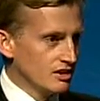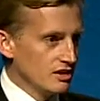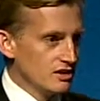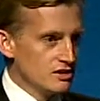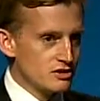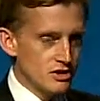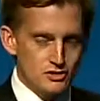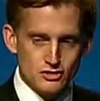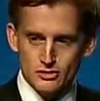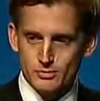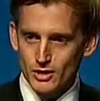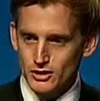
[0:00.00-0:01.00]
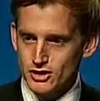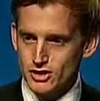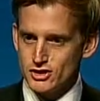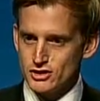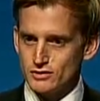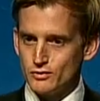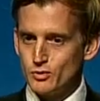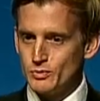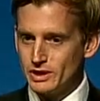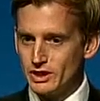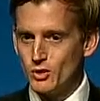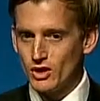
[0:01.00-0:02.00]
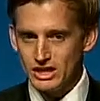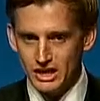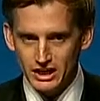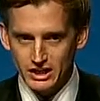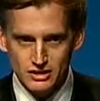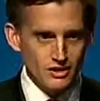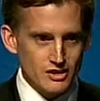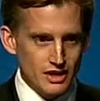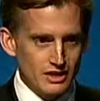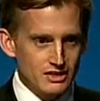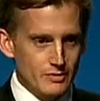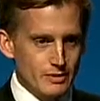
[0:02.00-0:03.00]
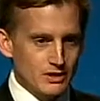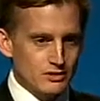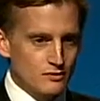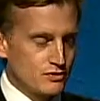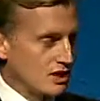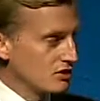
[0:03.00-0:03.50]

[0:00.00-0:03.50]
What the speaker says: In a sense, the politicians have all been quite negative. The academics have sat